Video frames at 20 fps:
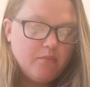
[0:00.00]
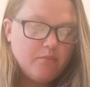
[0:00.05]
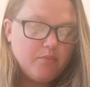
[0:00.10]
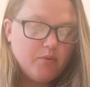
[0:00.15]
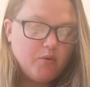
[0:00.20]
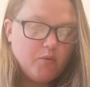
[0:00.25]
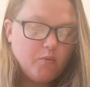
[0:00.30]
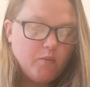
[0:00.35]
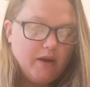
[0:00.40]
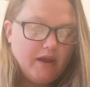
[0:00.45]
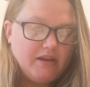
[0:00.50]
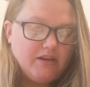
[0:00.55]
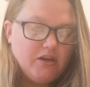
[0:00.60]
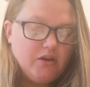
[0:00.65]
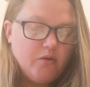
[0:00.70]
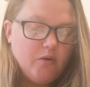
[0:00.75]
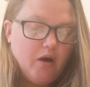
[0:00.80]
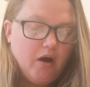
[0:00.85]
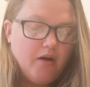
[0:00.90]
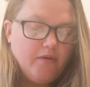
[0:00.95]
But when
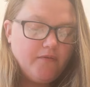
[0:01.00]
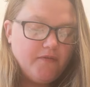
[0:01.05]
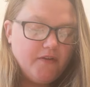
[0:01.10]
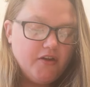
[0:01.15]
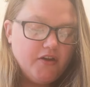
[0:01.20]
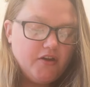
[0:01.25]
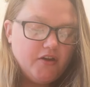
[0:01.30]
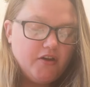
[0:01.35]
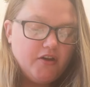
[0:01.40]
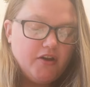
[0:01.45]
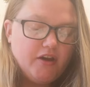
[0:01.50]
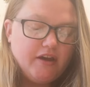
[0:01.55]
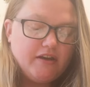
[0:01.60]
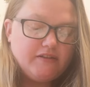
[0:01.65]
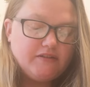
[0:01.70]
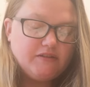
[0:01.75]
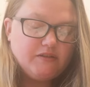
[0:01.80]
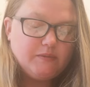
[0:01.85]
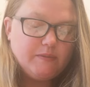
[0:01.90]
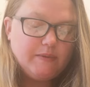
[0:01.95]
you offer her a
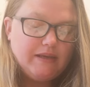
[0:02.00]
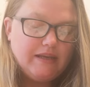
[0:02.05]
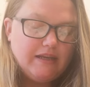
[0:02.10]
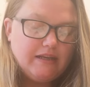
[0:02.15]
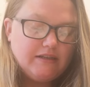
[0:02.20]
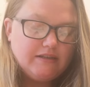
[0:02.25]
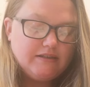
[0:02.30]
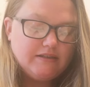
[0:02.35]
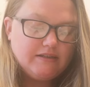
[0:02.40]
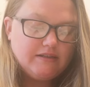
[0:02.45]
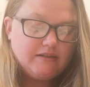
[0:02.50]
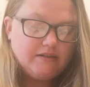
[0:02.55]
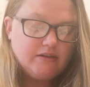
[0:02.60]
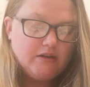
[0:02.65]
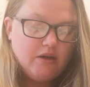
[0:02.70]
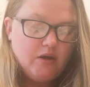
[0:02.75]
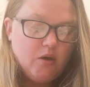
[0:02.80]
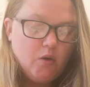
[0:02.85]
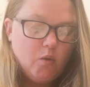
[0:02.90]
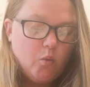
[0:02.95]
sweet
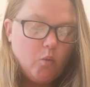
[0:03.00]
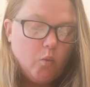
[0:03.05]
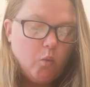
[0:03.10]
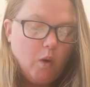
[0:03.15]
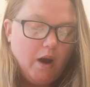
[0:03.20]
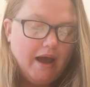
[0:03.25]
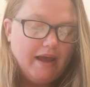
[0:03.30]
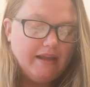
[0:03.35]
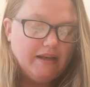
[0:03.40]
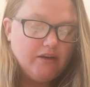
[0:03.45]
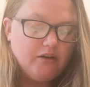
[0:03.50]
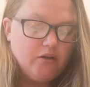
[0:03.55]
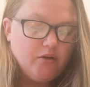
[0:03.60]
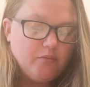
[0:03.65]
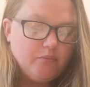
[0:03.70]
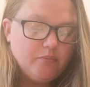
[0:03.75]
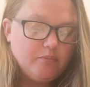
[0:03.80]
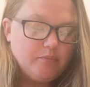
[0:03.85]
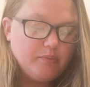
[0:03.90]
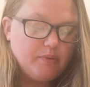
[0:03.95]
white
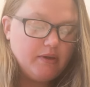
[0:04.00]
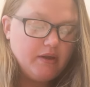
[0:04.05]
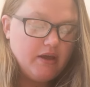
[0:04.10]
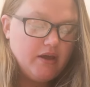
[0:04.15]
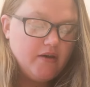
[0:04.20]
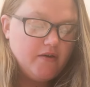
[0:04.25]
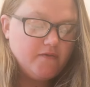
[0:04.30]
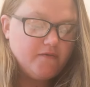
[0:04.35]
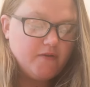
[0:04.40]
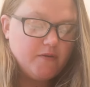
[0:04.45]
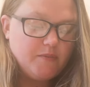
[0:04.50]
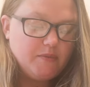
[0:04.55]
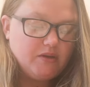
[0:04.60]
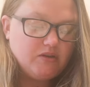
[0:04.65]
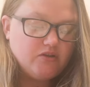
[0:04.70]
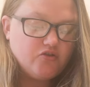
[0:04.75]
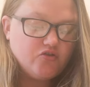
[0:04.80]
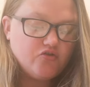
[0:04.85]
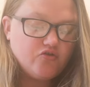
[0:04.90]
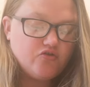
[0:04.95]
lump from the
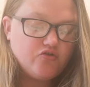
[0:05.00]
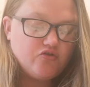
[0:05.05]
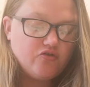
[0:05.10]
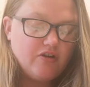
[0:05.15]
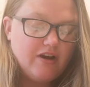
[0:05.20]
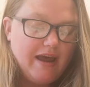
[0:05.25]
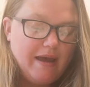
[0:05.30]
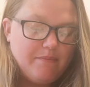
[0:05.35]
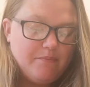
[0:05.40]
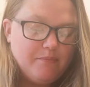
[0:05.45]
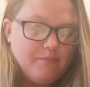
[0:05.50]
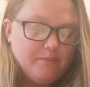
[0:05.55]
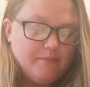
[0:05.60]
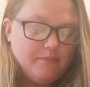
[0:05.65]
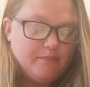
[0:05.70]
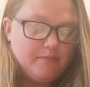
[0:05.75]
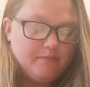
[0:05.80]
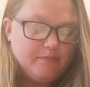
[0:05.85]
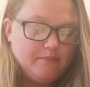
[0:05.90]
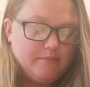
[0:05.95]

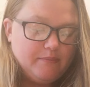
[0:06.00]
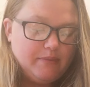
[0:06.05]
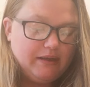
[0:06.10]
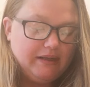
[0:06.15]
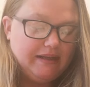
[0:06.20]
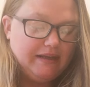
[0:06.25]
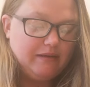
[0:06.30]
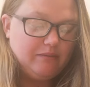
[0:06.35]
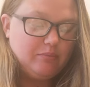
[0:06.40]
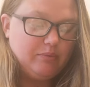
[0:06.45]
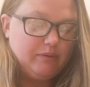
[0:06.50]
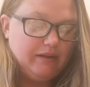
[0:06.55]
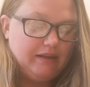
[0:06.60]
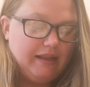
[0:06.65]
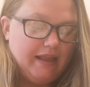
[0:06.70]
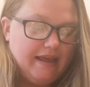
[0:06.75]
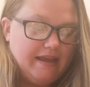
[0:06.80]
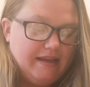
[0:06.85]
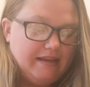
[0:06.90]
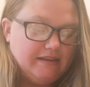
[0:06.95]
trembling
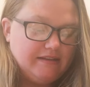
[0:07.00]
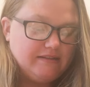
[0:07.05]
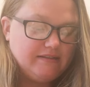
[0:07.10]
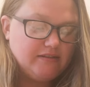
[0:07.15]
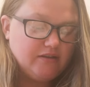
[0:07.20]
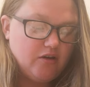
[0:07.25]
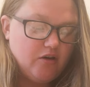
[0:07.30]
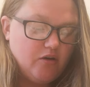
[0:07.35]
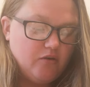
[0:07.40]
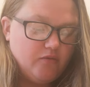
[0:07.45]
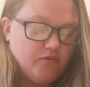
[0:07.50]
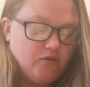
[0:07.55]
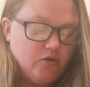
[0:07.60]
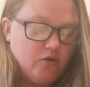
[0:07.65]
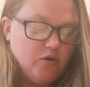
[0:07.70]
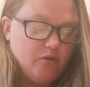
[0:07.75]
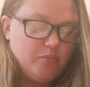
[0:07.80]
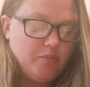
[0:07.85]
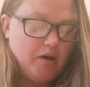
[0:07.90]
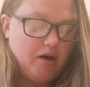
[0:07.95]
plate of
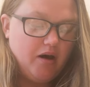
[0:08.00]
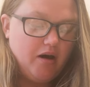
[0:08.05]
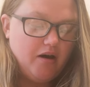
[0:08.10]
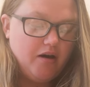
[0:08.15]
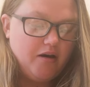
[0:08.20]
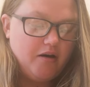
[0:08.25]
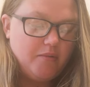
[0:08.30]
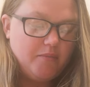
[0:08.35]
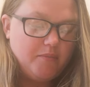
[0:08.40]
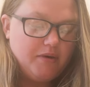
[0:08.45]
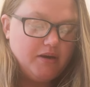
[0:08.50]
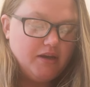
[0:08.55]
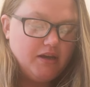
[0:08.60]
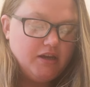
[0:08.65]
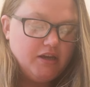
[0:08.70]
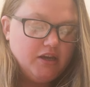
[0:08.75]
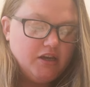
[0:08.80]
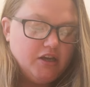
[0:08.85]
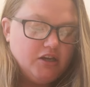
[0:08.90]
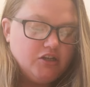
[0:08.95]
your palm,
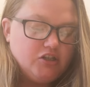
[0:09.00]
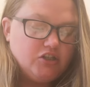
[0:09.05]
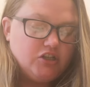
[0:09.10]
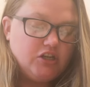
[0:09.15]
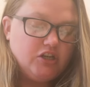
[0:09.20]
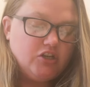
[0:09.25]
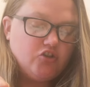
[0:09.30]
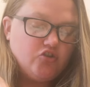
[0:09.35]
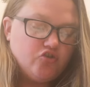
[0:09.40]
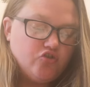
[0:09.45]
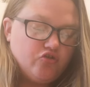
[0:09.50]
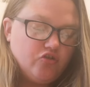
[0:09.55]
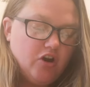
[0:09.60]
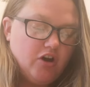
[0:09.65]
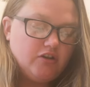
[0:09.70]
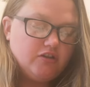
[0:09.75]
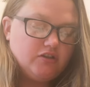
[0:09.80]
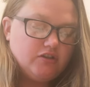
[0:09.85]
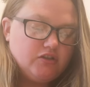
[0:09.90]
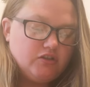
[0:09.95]
she
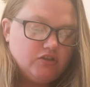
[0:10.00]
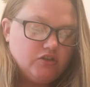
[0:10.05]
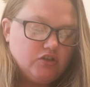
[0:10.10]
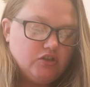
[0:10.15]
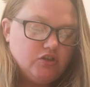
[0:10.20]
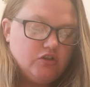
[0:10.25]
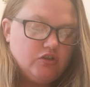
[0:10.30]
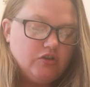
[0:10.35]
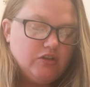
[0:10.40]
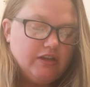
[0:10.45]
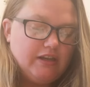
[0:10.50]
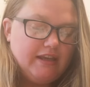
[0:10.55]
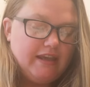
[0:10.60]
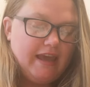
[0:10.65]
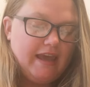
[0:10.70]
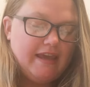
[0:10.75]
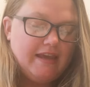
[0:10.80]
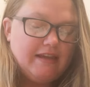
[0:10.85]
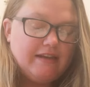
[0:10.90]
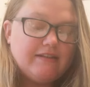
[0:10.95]
trots to the
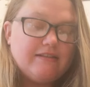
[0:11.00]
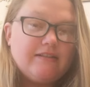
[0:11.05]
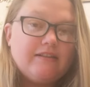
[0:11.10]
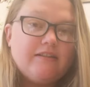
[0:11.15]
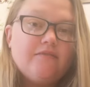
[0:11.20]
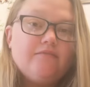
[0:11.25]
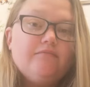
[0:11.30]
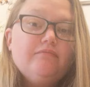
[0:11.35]
gate,